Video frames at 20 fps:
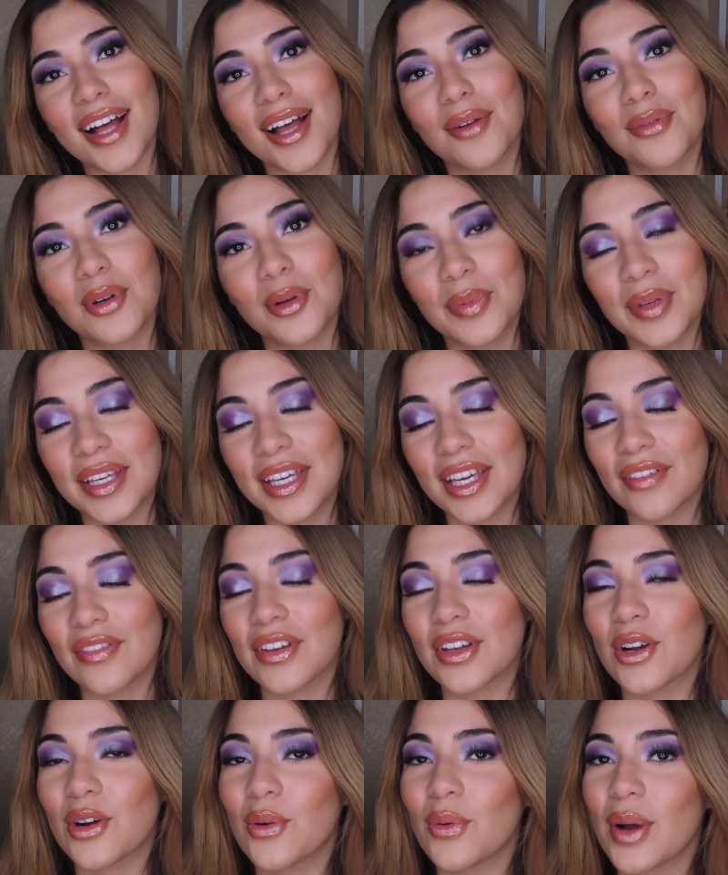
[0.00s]
I will be
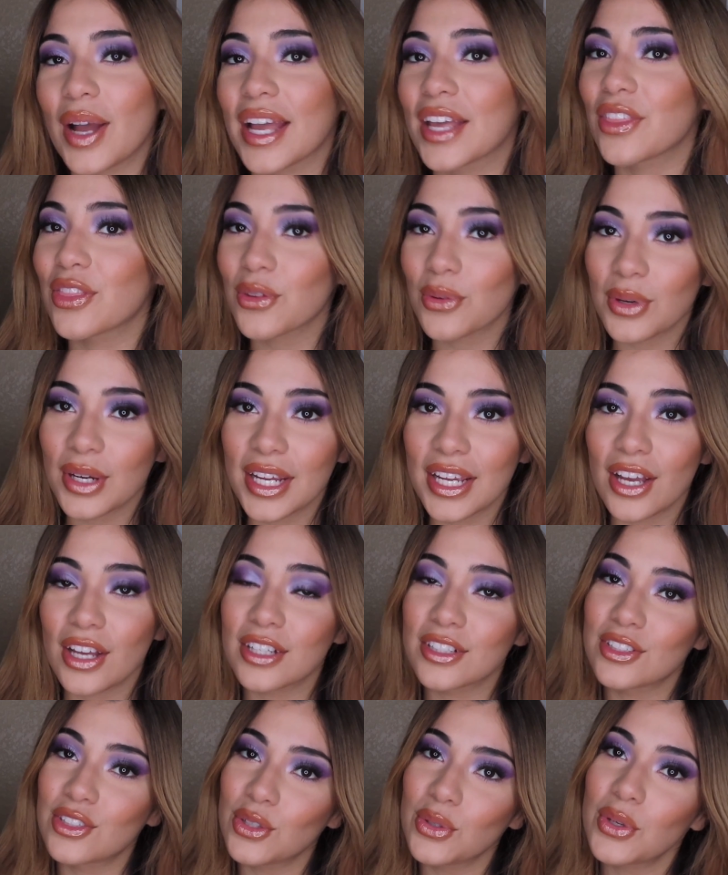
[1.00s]
giving away 2
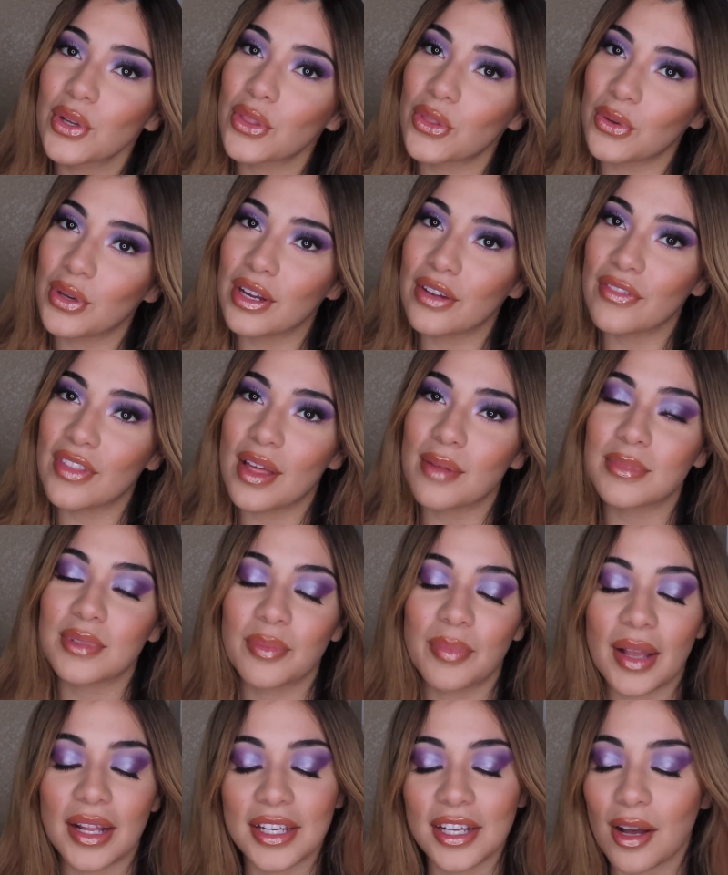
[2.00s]
to 3 of them
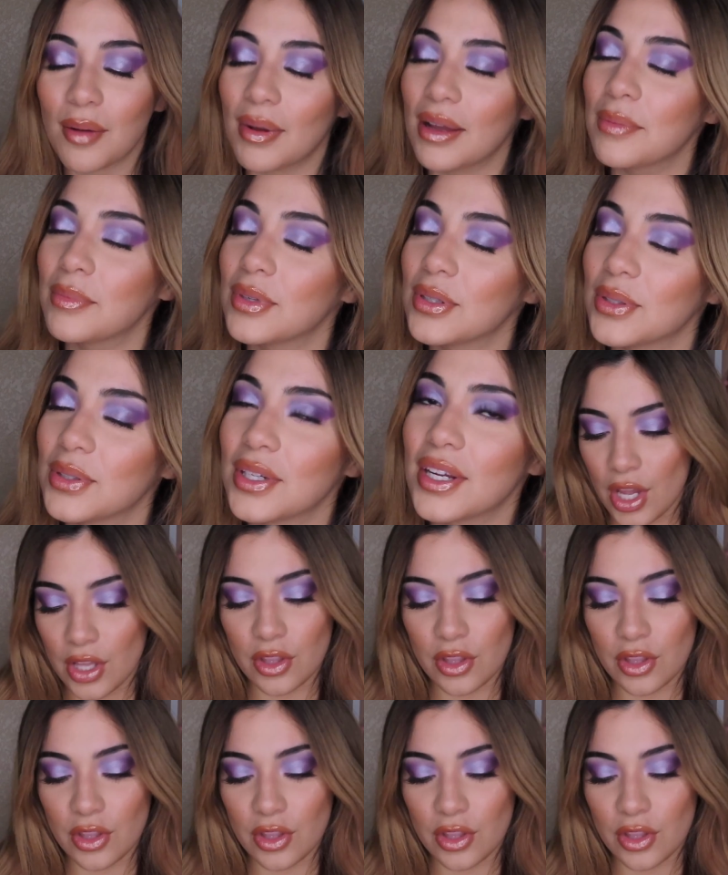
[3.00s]
depending on my mood.